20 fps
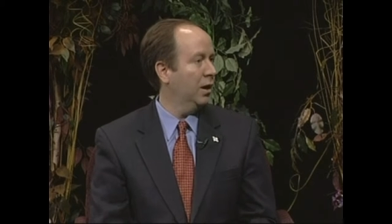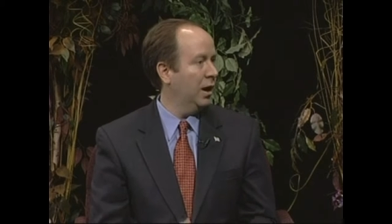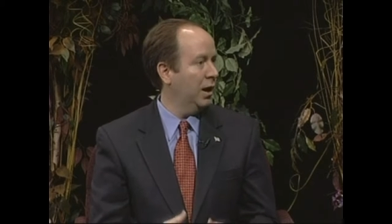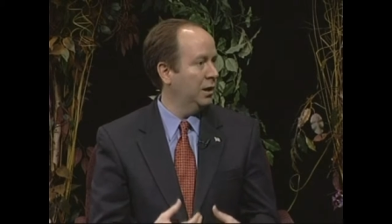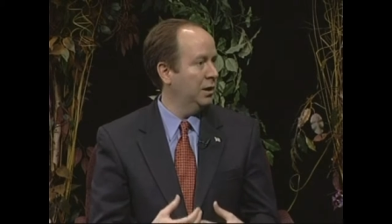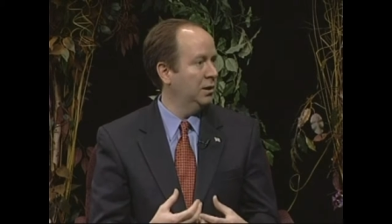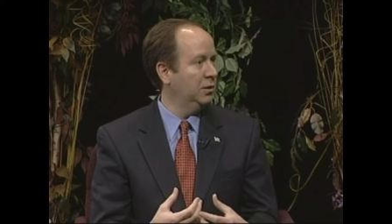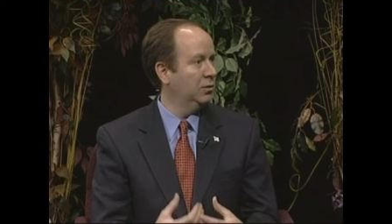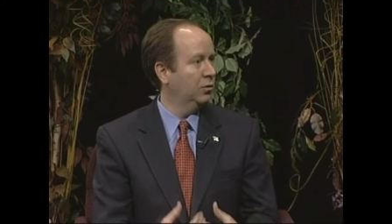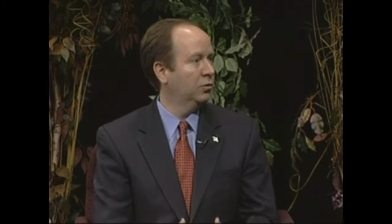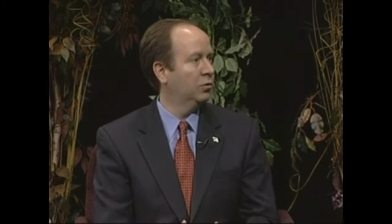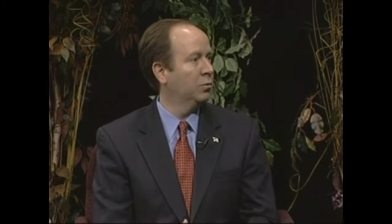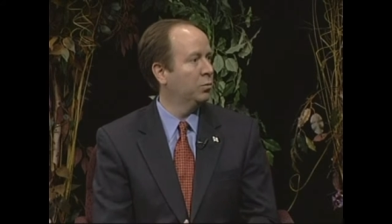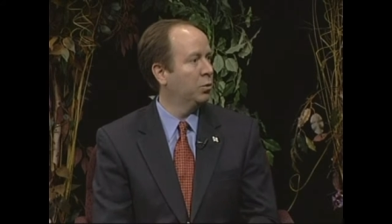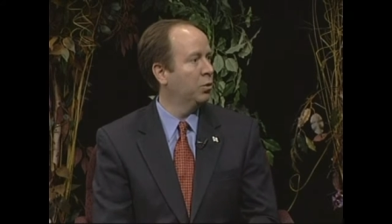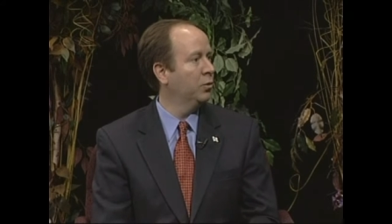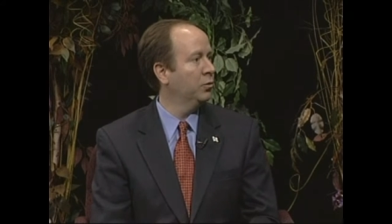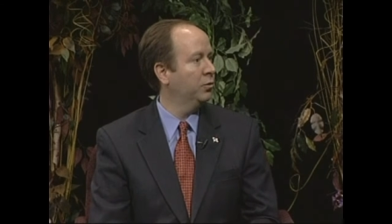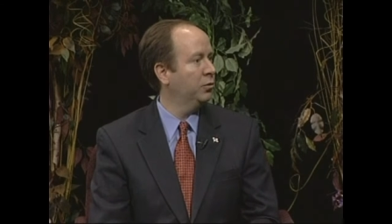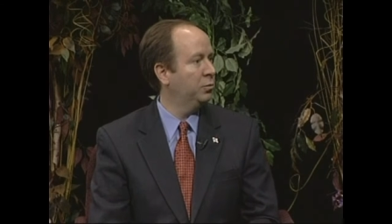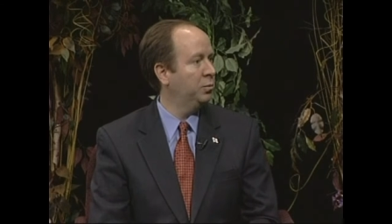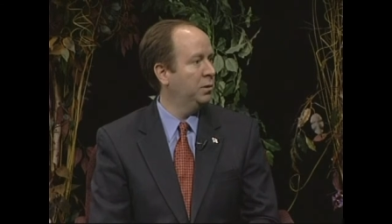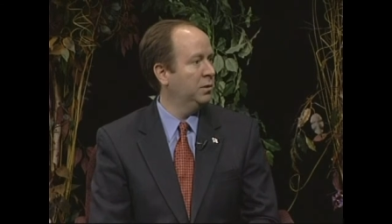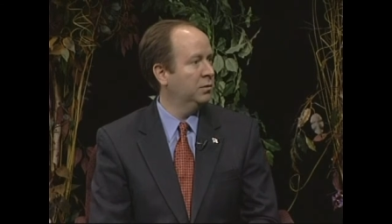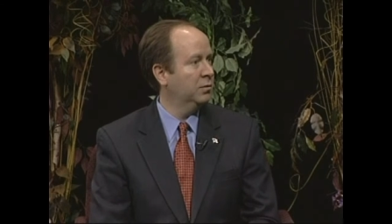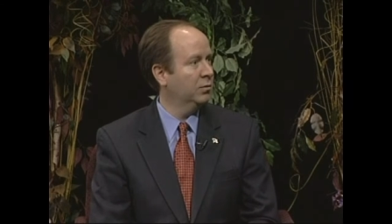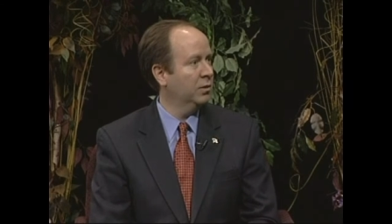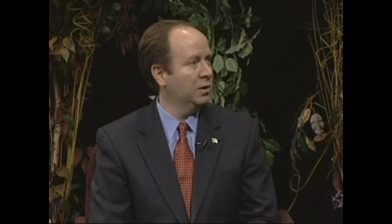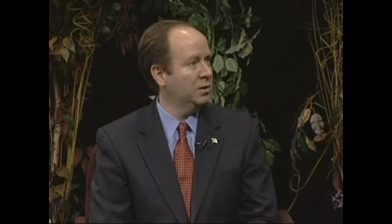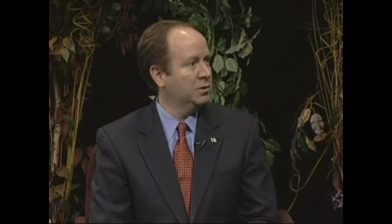Mm -hmm. I need to support this
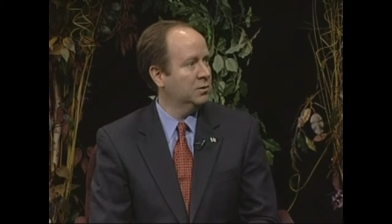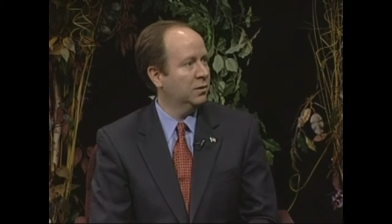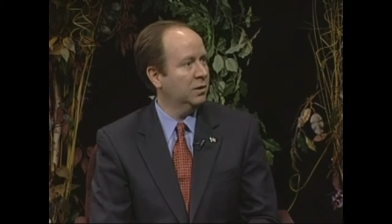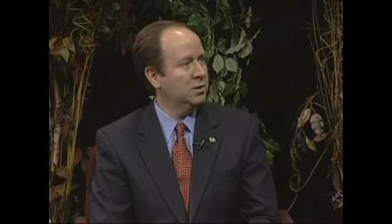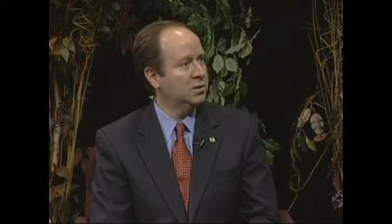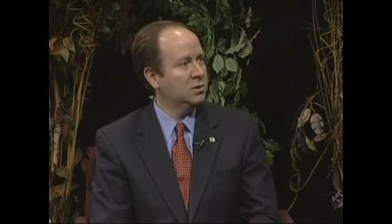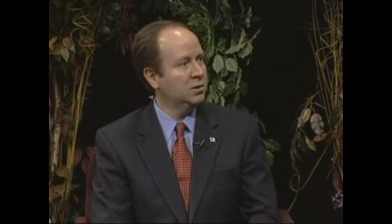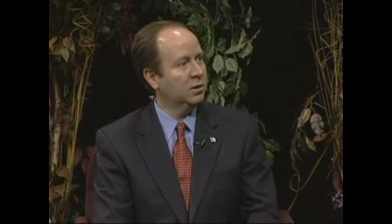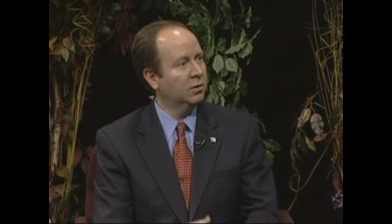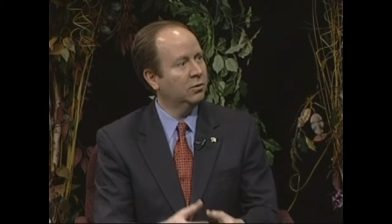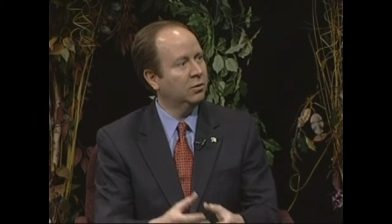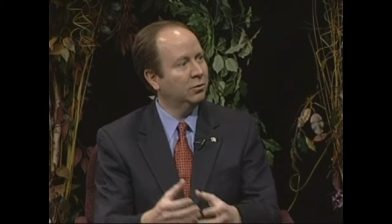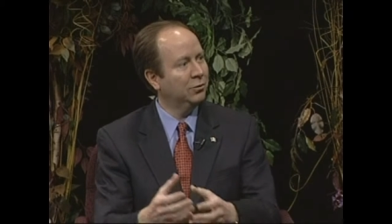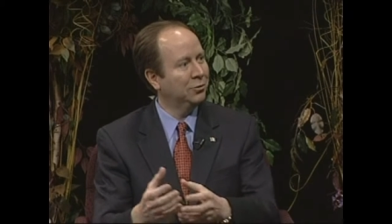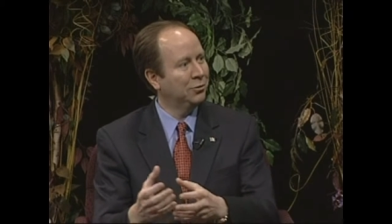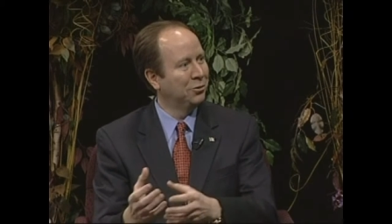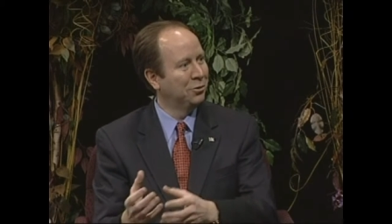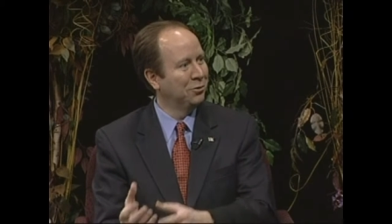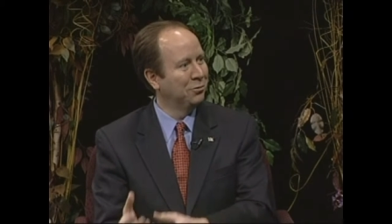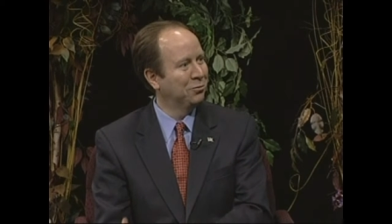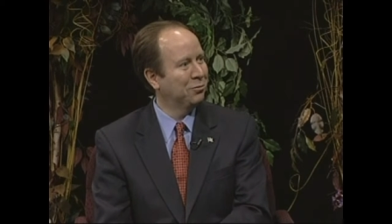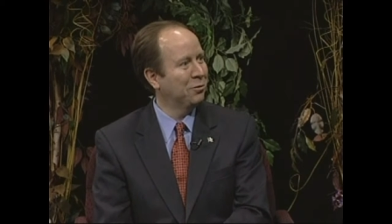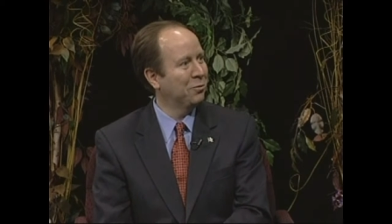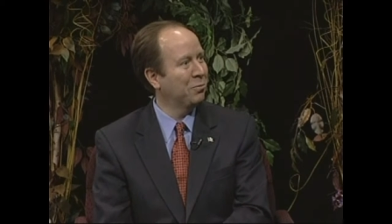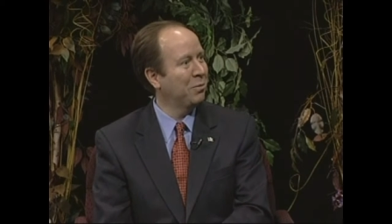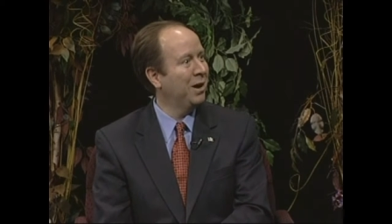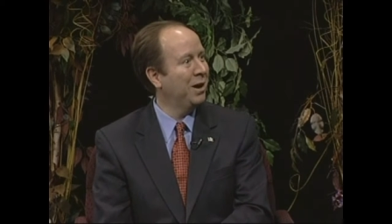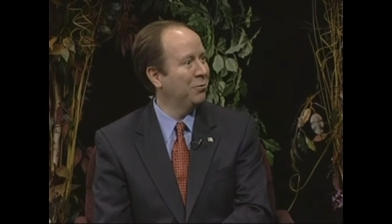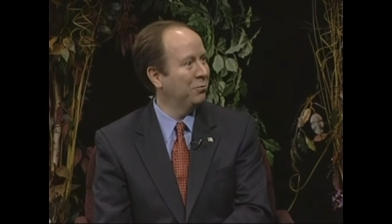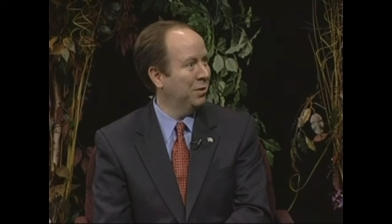piece of legislation because it's good for
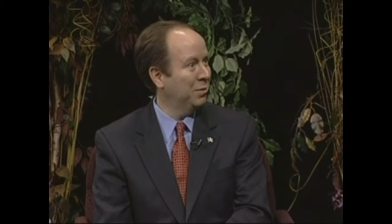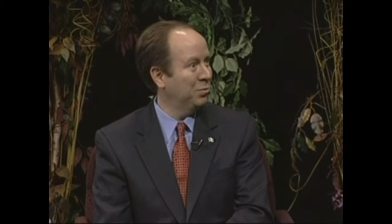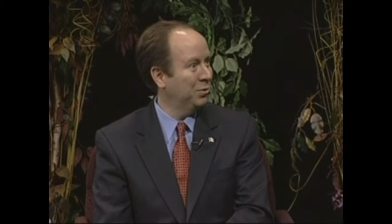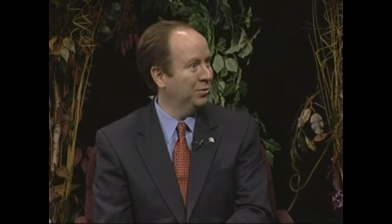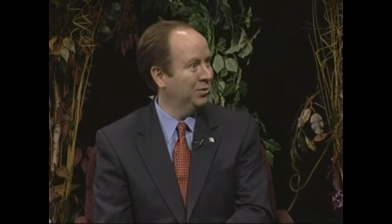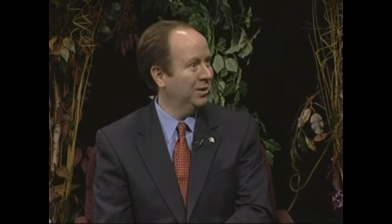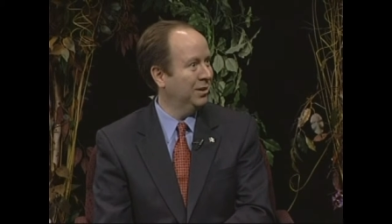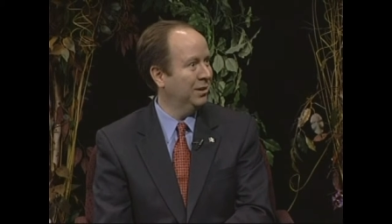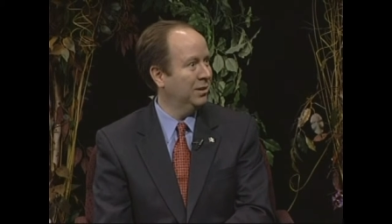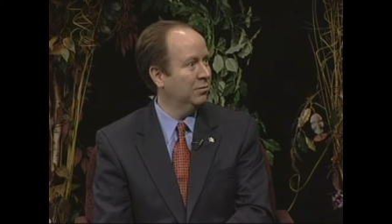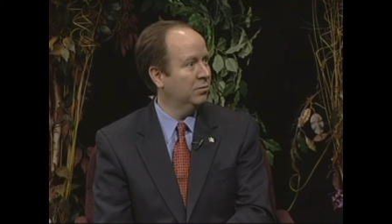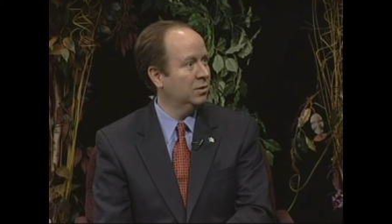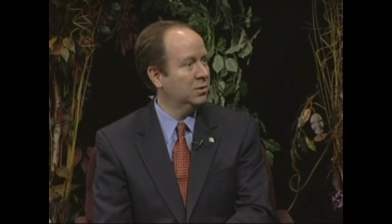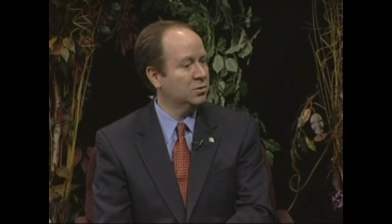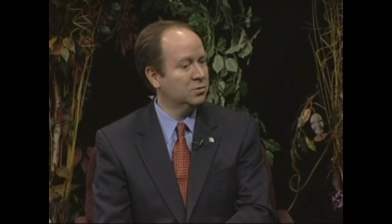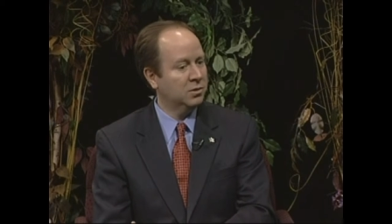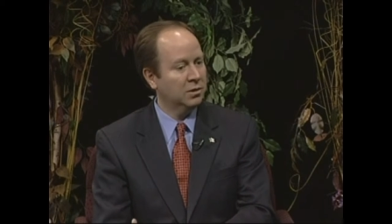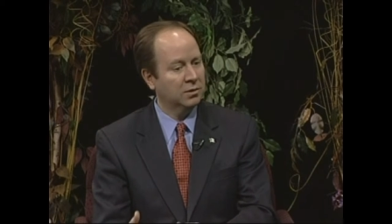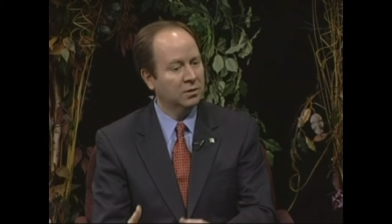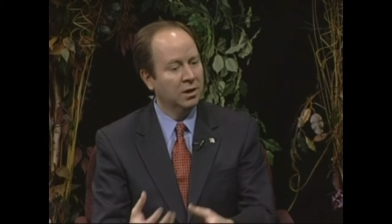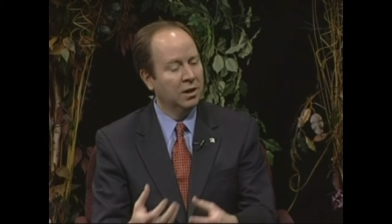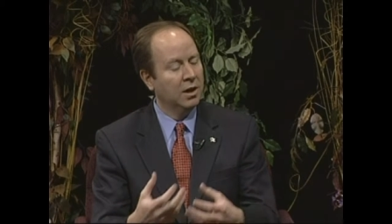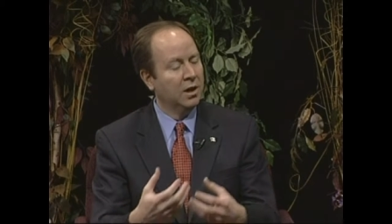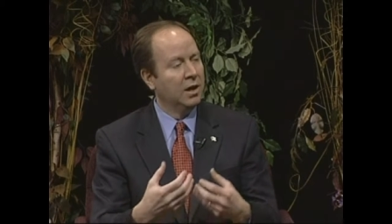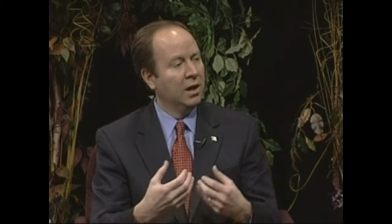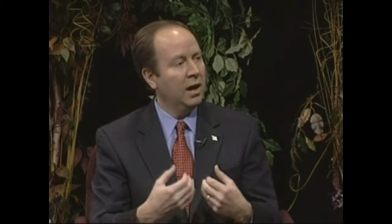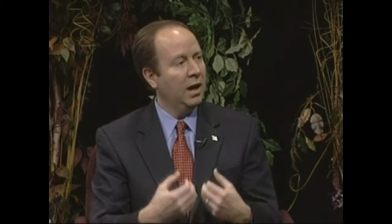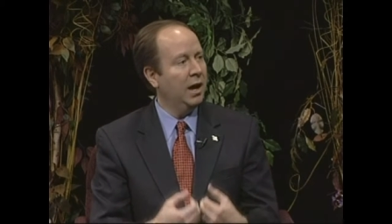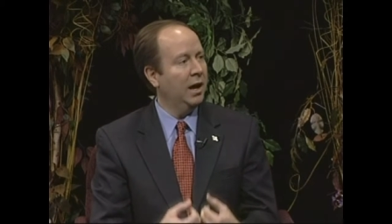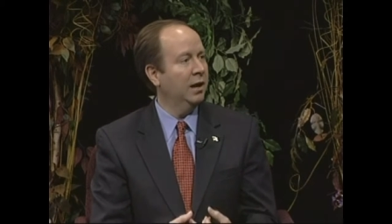my representative district
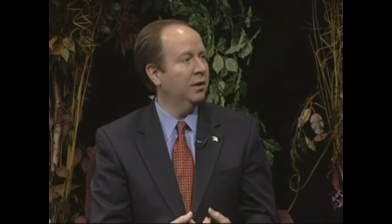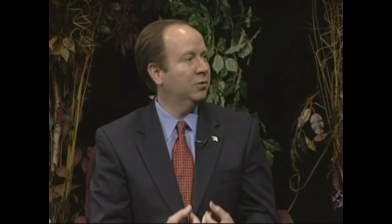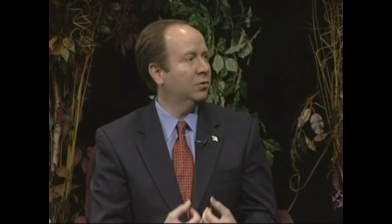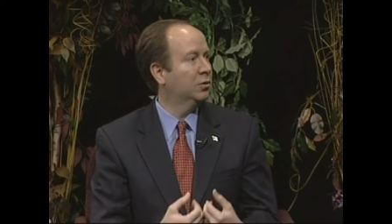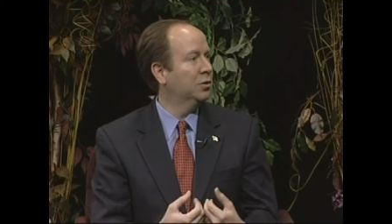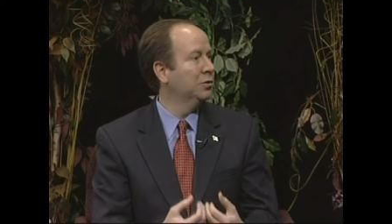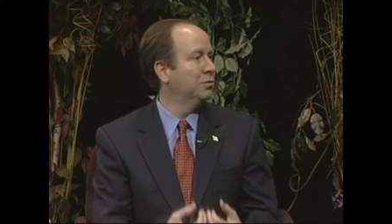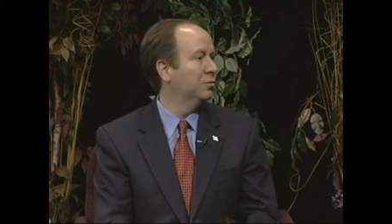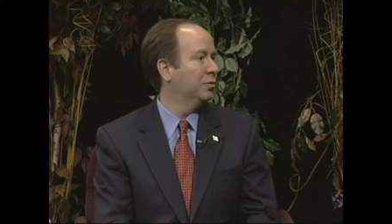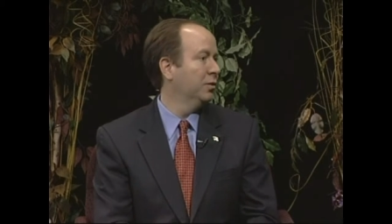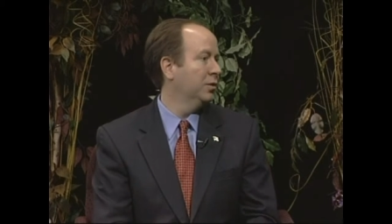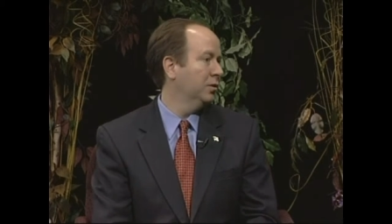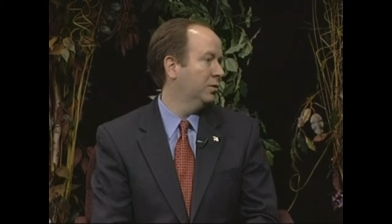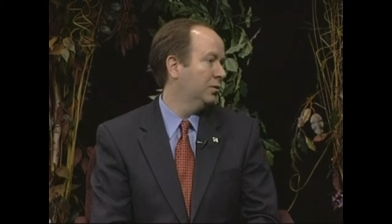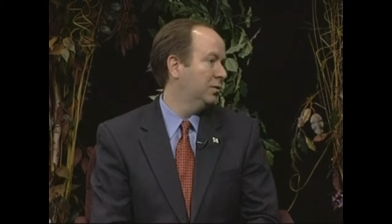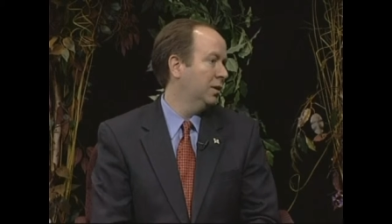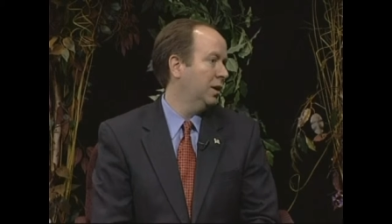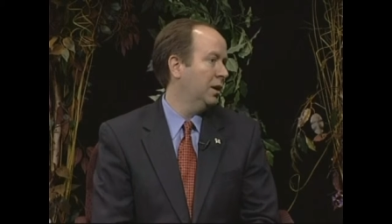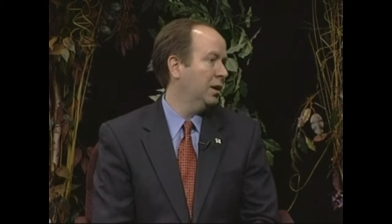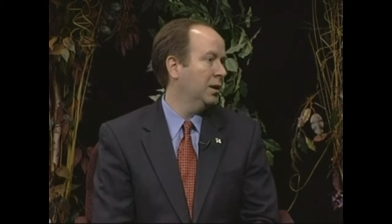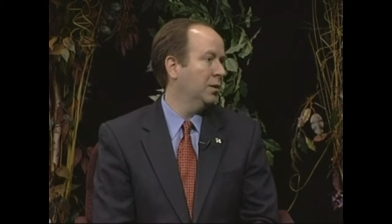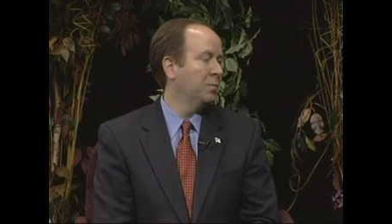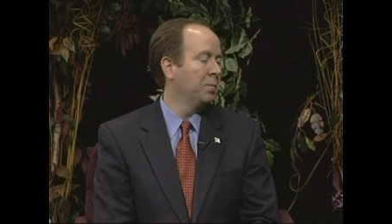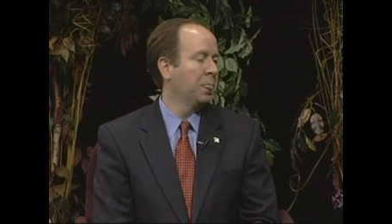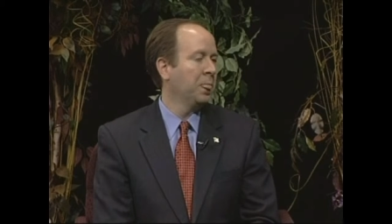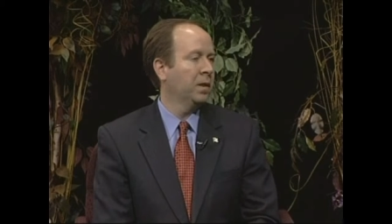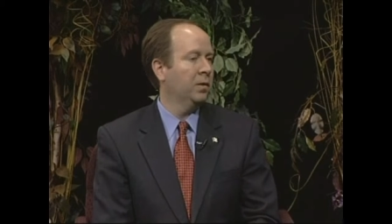right. and it's good for the state.